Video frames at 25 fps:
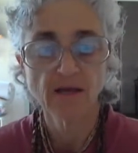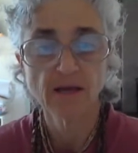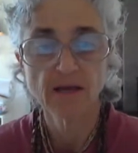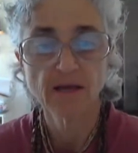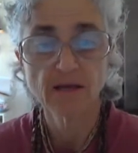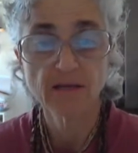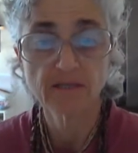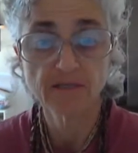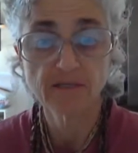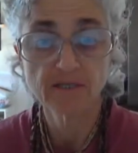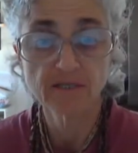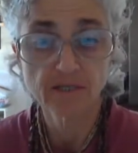
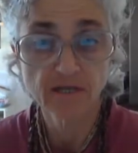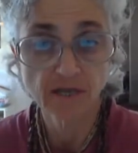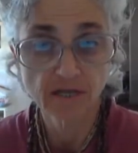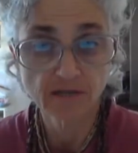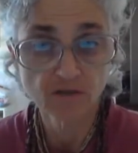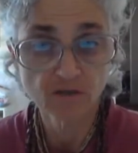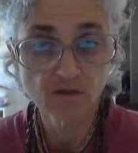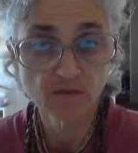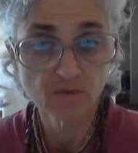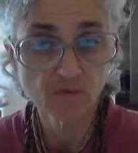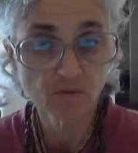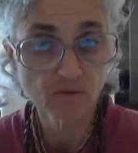in
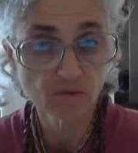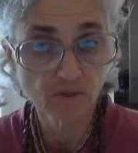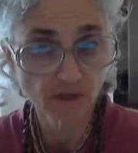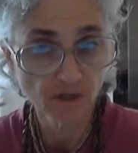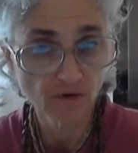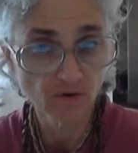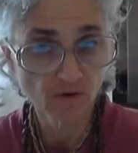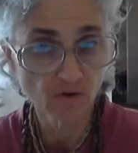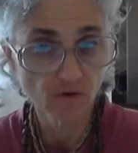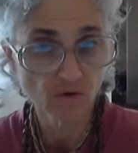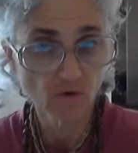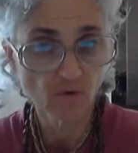sexual
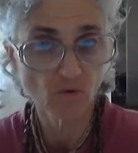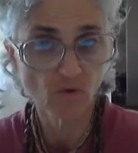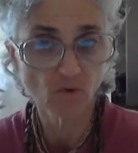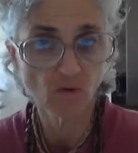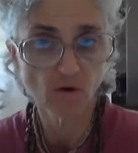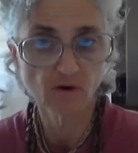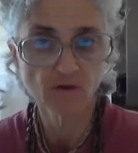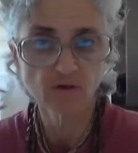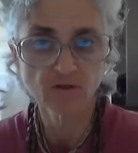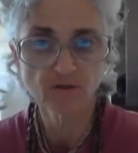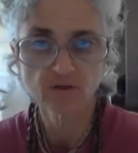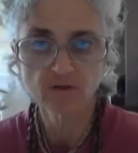
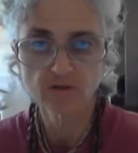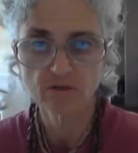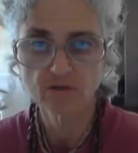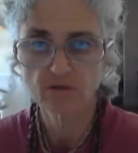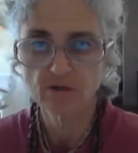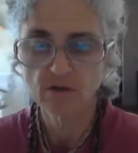intercourse